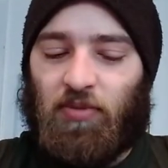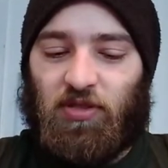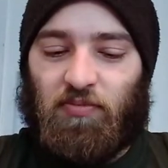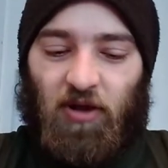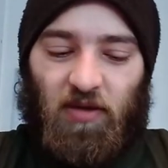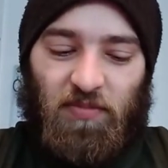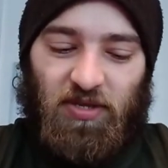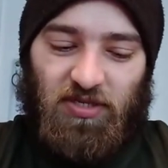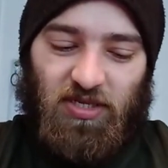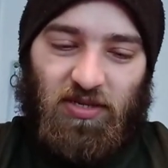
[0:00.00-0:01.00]
But the problem
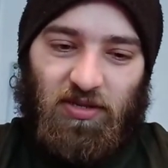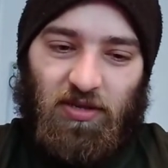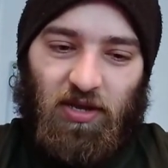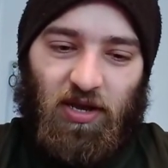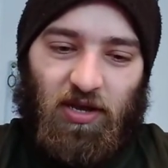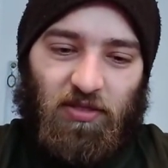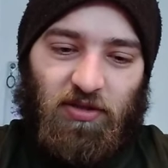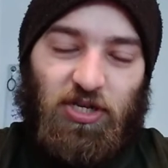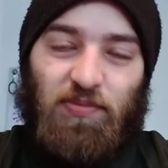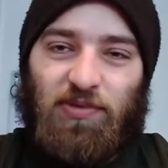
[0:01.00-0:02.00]
is, uh, the
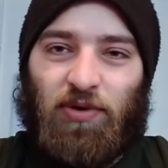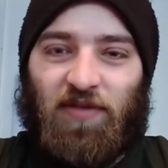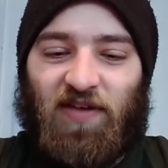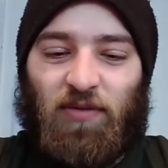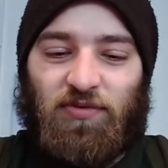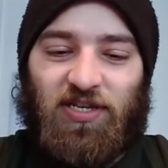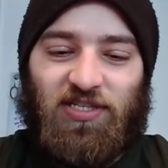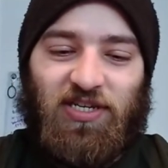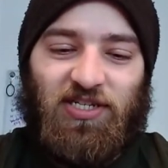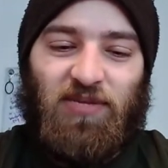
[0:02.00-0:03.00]
cheapest one I found was like
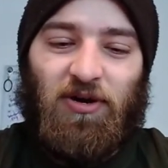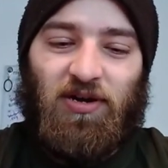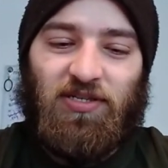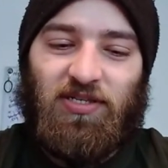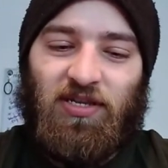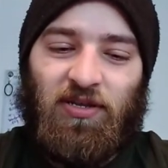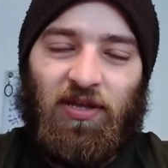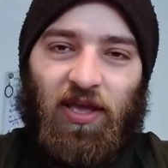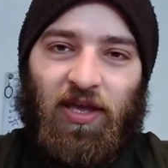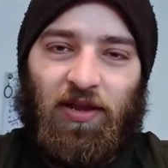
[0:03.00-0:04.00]
60 bucks,
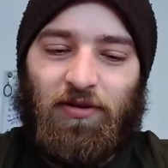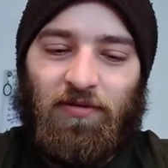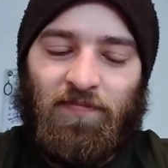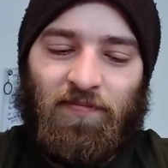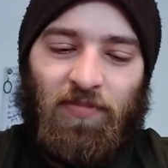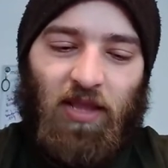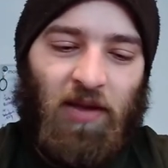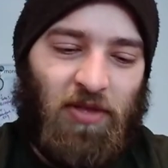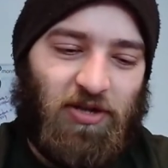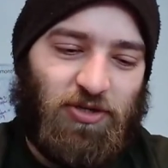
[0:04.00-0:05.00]
and
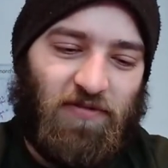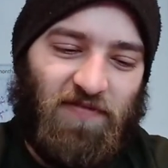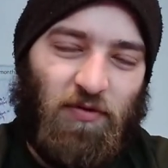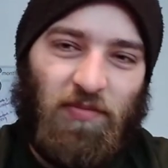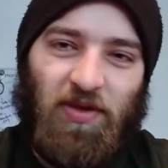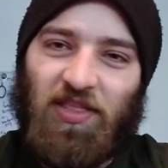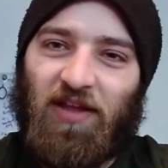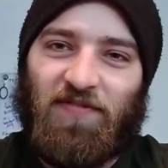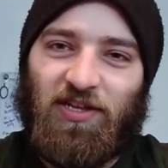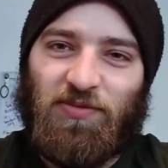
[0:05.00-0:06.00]
I'm not sure if I want to make that
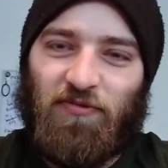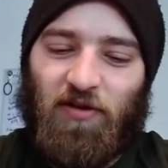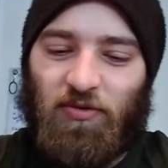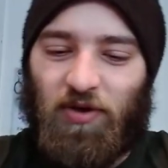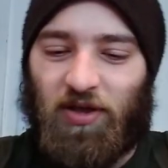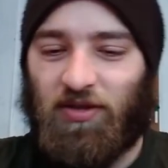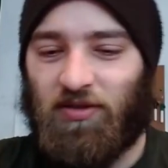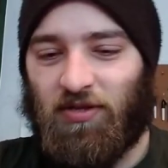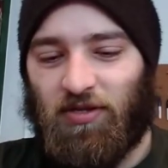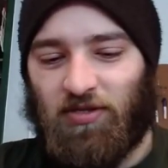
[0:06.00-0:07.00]
investment right away.
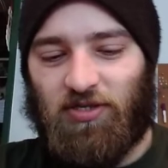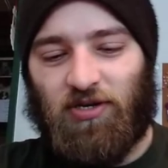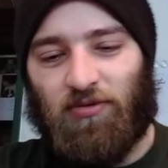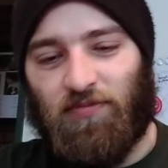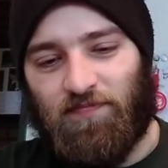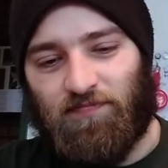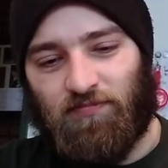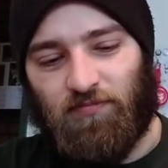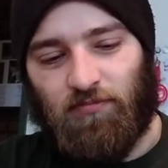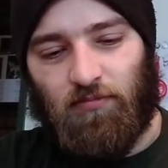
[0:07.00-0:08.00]
So,
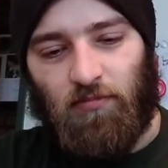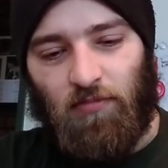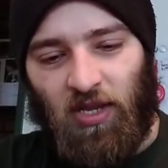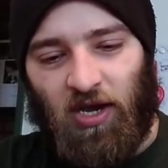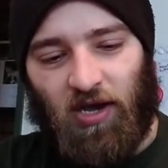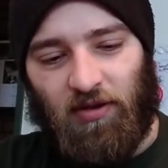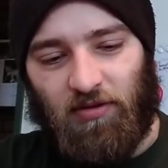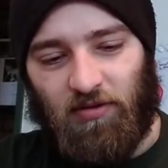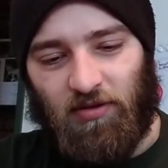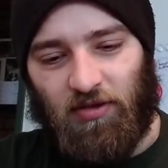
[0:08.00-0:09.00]
uh,
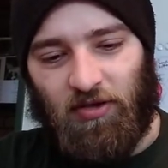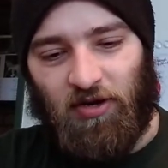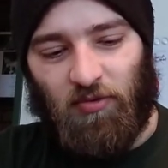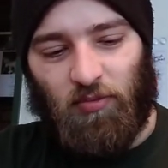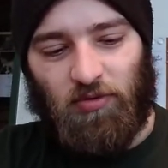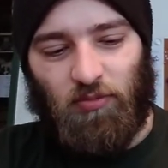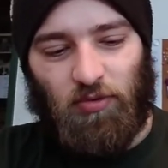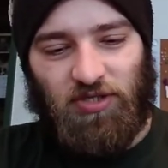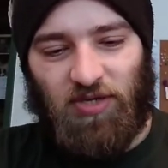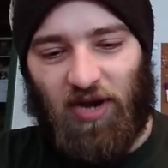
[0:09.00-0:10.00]
you know, we'll,
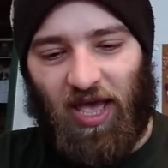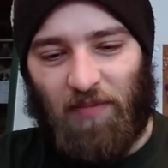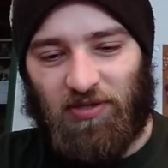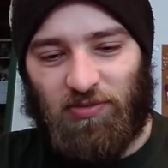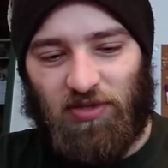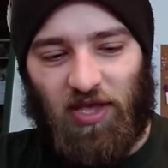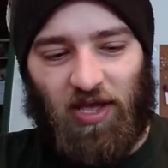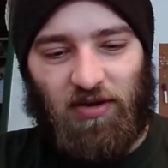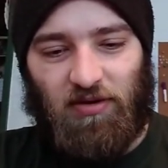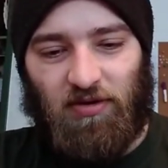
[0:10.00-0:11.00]
we'll see what happens with
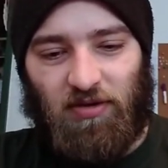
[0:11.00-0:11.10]
that.